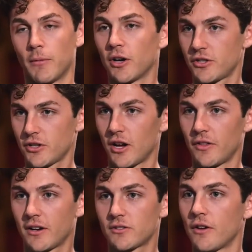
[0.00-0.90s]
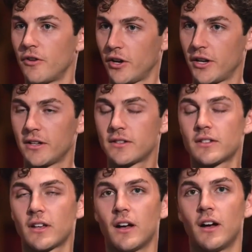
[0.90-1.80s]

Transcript: merch on there. So I have hoodies,